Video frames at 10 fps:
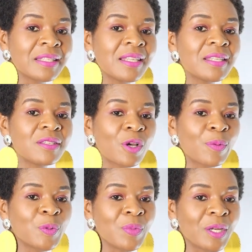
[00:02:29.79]
These
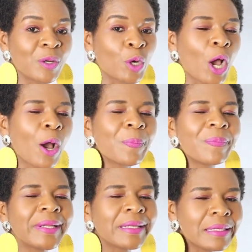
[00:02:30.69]
jobs may not
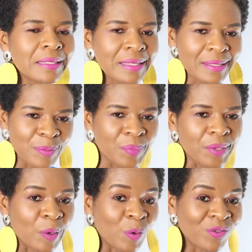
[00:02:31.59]
completely
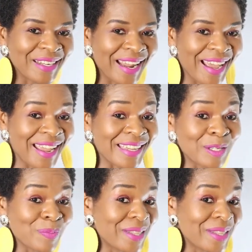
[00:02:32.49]
disappear overnight,